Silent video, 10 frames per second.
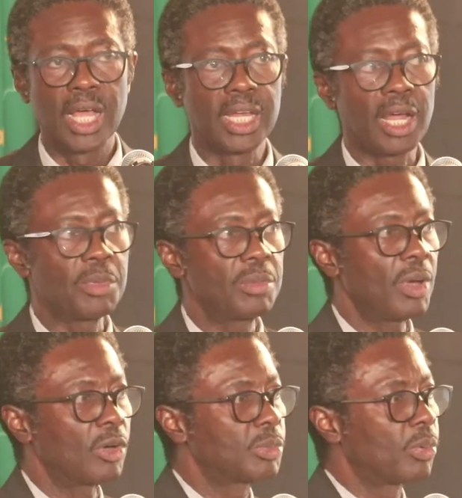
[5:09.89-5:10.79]

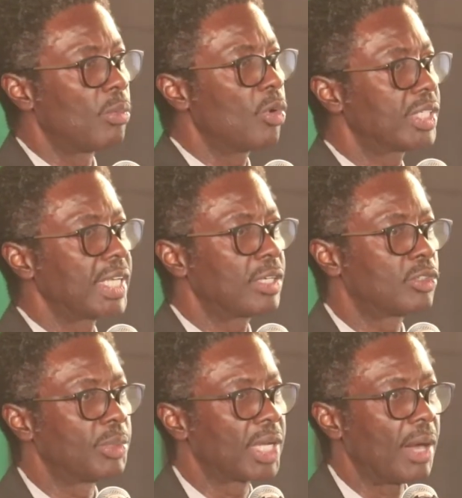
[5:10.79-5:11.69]
Namibia was promoted
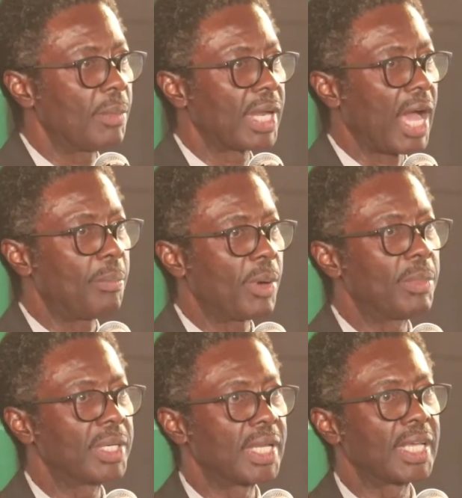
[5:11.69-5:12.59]
to become an
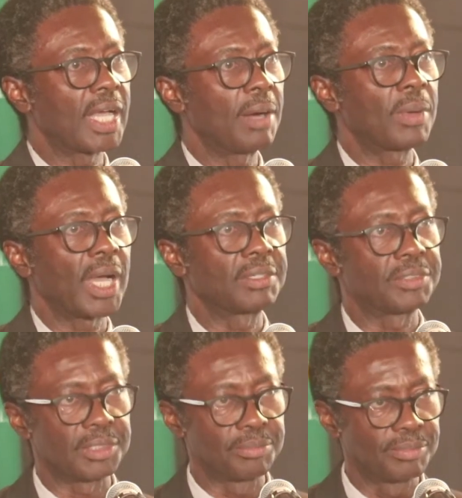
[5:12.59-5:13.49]
upper middle income country.